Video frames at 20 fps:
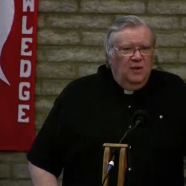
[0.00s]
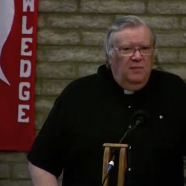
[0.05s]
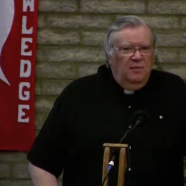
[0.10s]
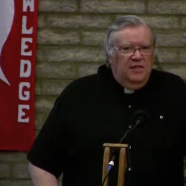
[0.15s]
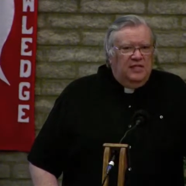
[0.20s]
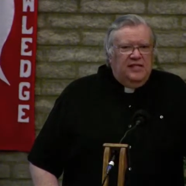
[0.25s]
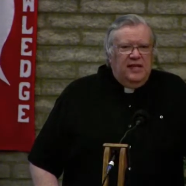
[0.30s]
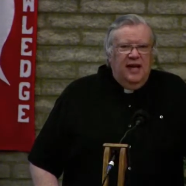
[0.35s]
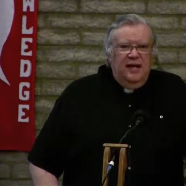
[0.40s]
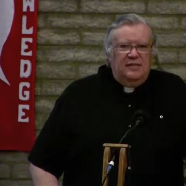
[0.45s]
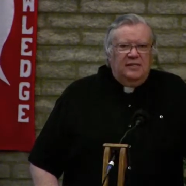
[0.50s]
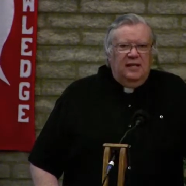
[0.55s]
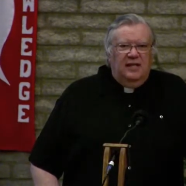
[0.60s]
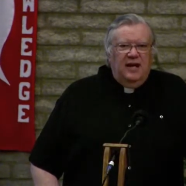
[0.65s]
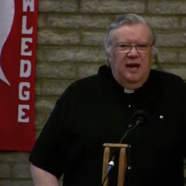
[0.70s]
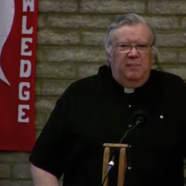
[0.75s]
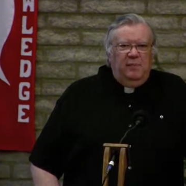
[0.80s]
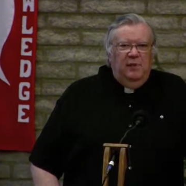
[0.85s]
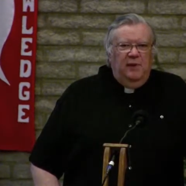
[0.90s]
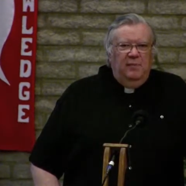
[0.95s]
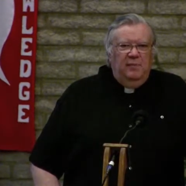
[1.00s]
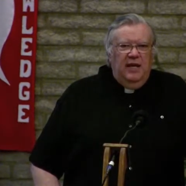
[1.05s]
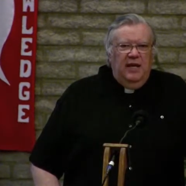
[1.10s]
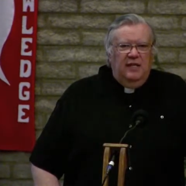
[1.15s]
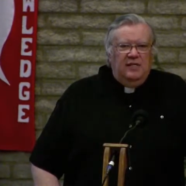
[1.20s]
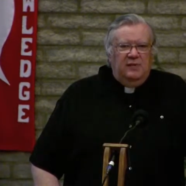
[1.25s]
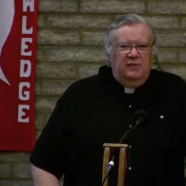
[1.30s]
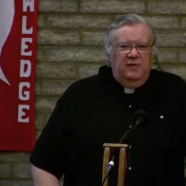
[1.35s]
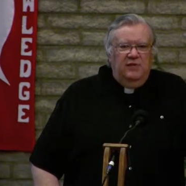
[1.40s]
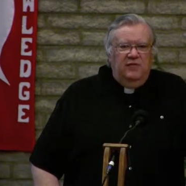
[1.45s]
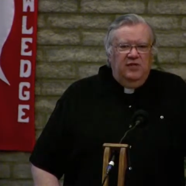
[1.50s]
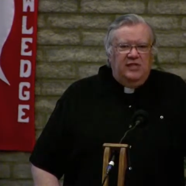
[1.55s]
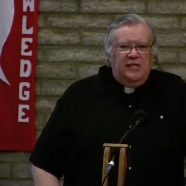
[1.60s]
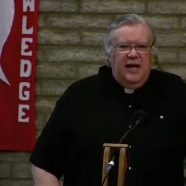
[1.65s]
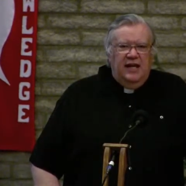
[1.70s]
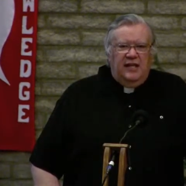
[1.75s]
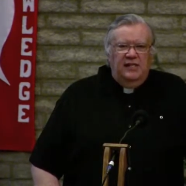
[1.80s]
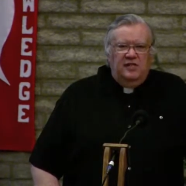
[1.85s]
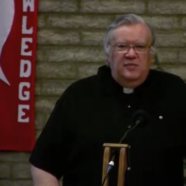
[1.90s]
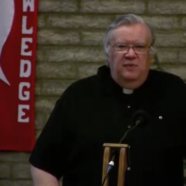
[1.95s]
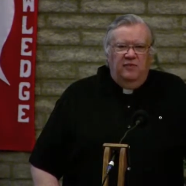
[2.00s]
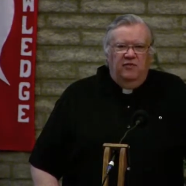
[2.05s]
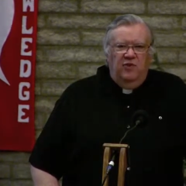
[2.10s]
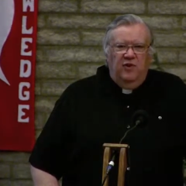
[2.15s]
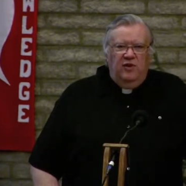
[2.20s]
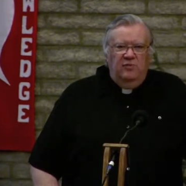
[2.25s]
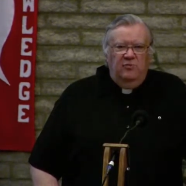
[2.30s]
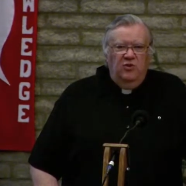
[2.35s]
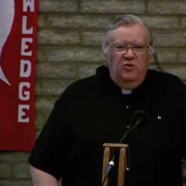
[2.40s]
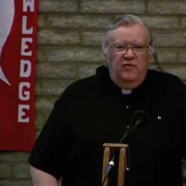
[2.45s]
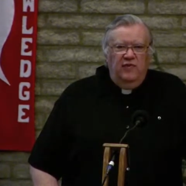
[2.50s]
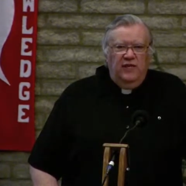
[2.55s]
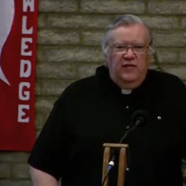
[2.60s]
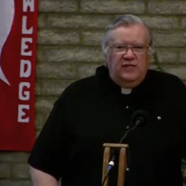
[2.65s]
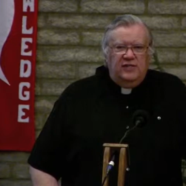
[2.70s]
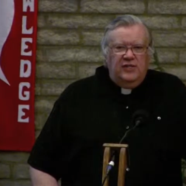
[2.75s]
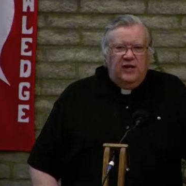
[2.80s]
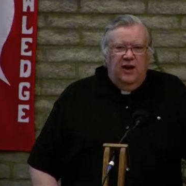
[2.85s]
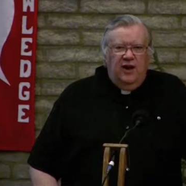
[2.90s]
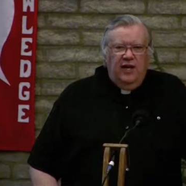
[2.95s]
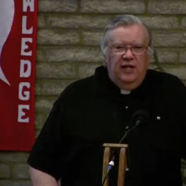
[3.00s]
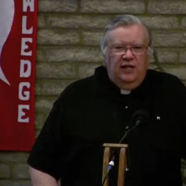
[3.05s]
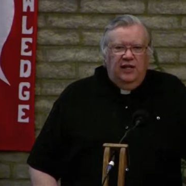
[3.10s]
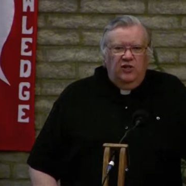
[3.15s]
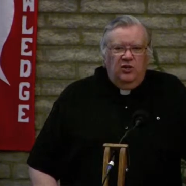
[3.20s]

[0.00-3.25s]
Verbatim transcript: But say it's a couple of minutes, seconds before the movie is starting,